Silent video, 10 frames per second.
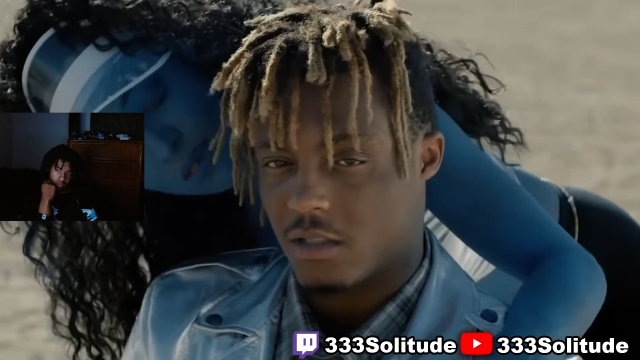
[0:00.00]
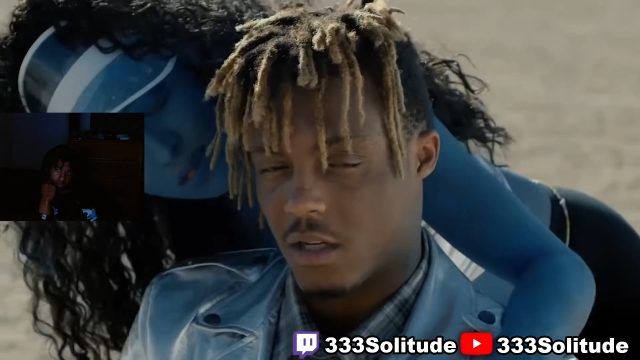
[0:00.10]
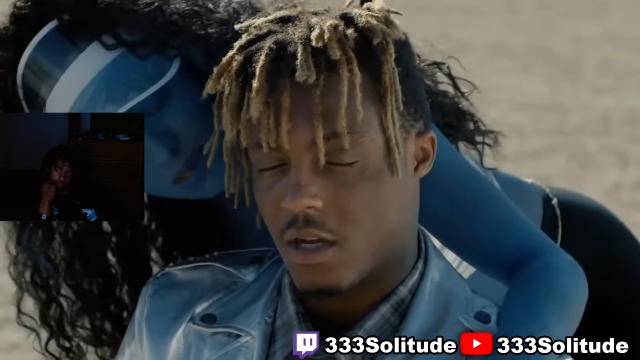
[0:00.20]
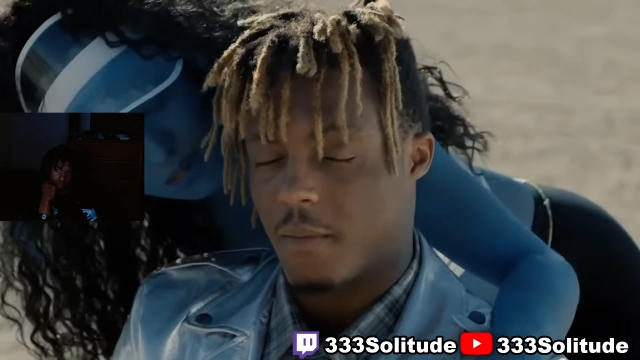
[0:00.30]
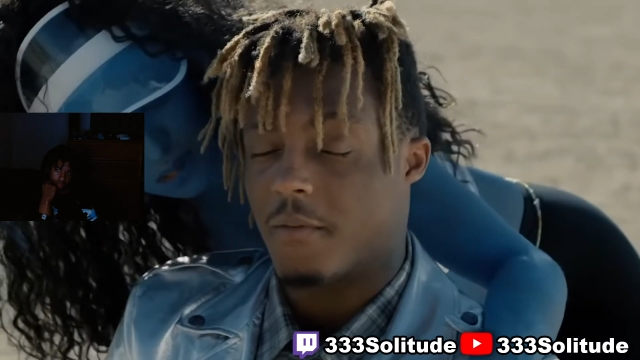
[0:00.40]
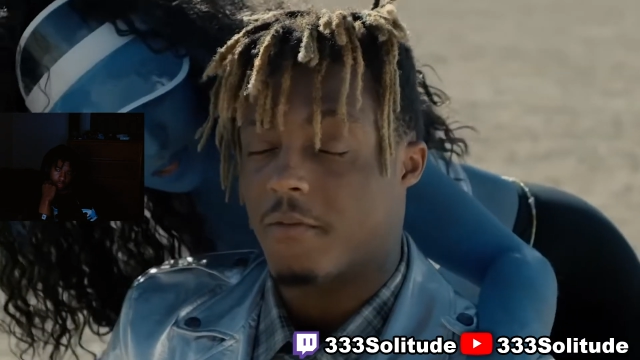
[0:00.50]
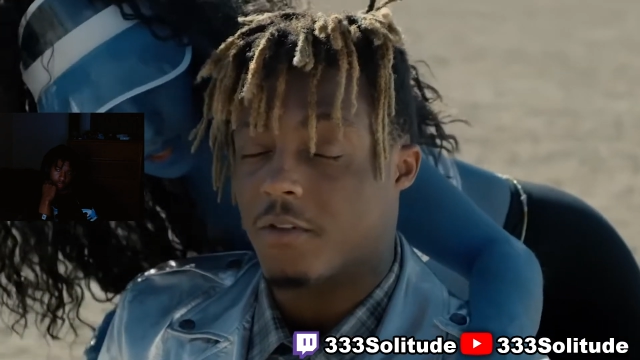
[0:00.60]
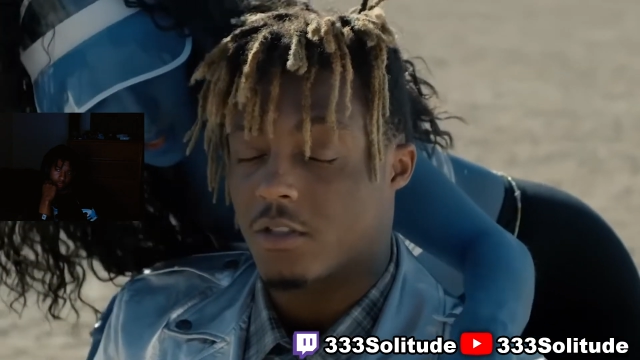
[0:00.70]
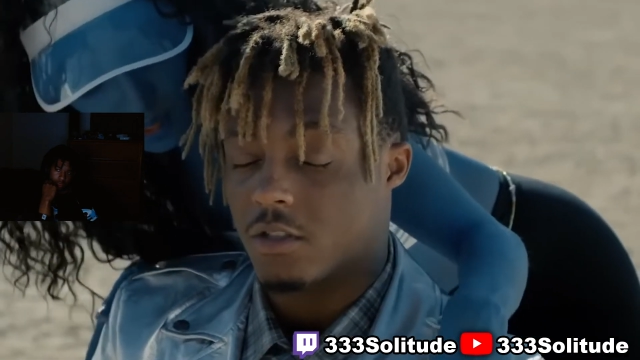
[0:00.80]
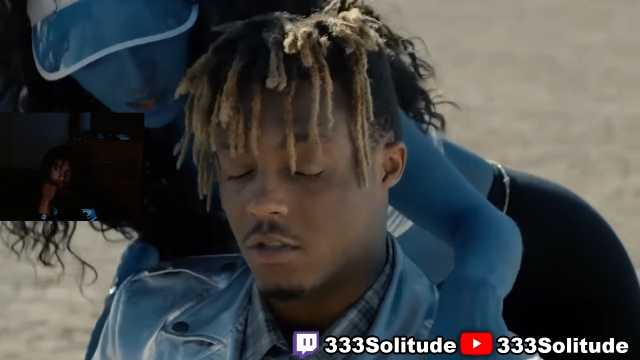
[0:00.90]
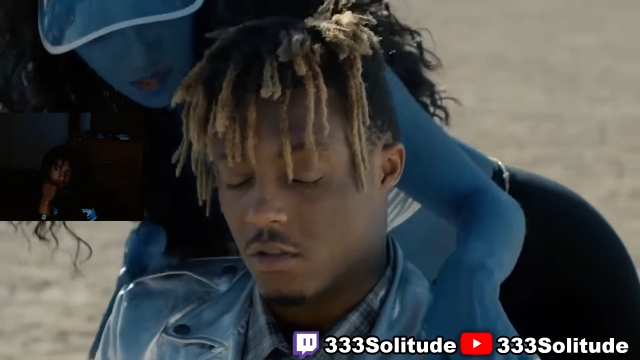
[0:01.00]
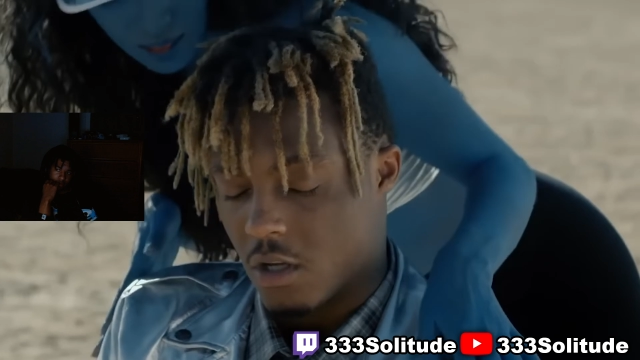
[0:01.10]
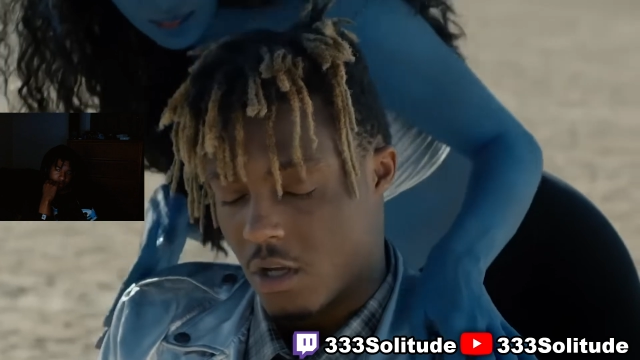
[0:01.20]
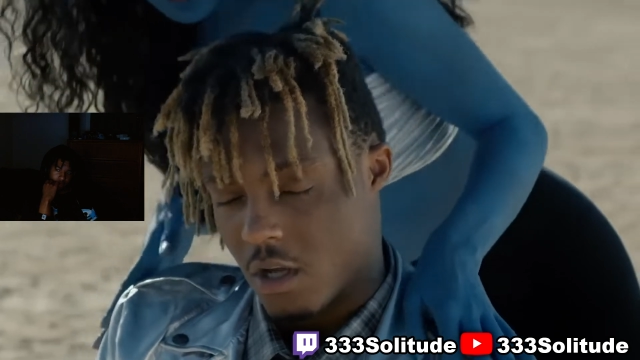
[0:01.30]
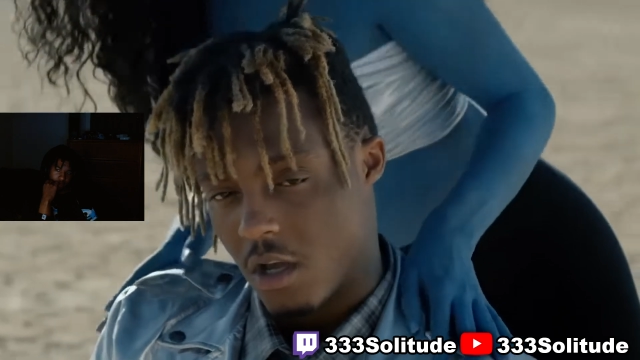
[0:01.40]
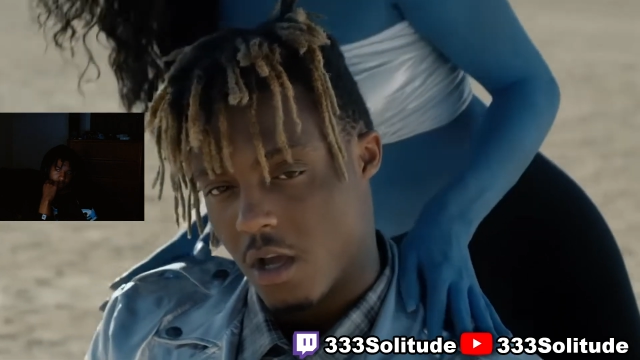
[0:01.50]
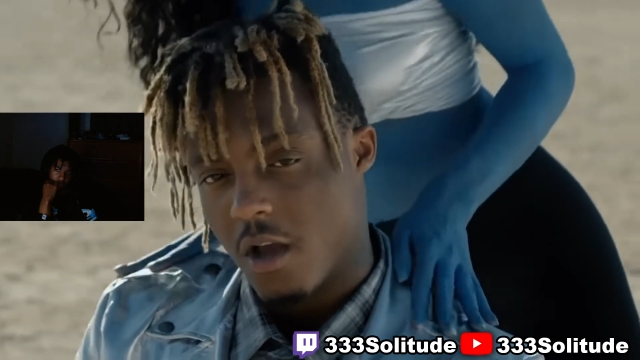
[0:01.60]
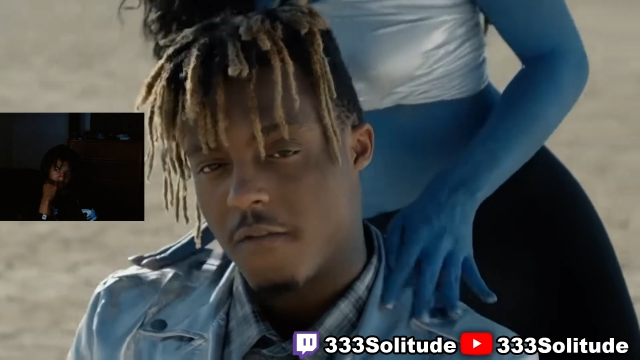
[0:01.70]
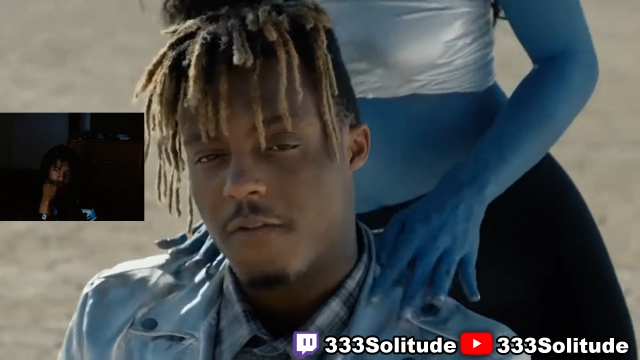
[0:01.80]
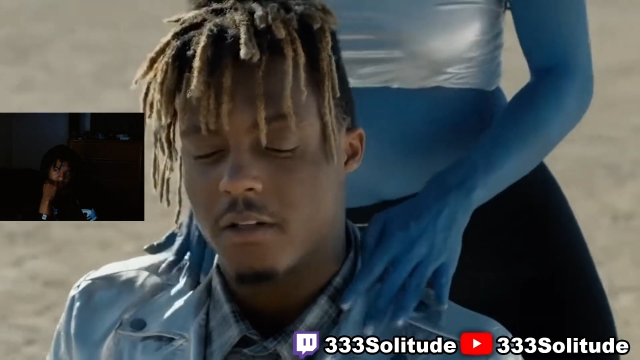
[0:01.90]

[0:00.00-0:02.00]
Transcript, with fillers: If it's a position even open for taking,